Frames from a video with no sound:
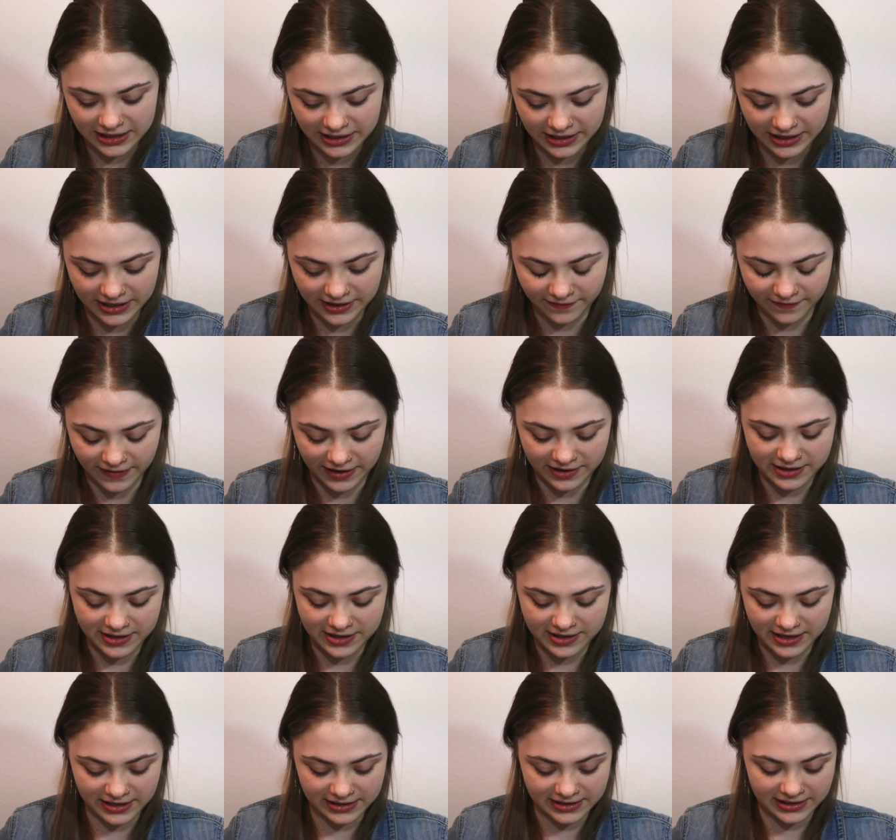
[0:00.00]
in here, find the
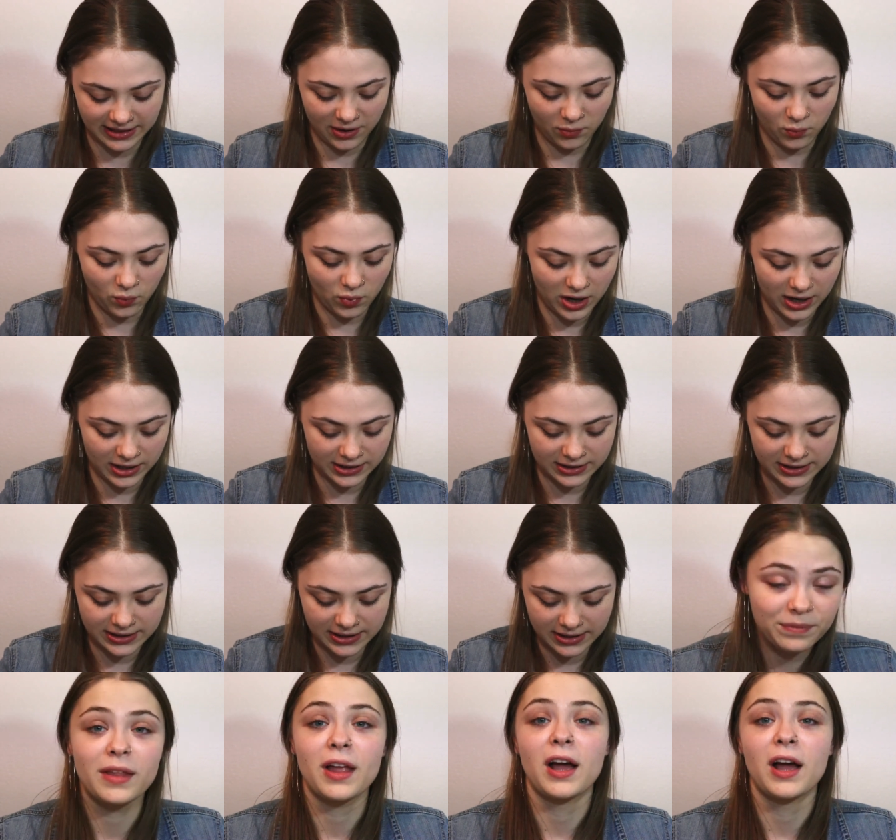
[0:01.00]
things that I want.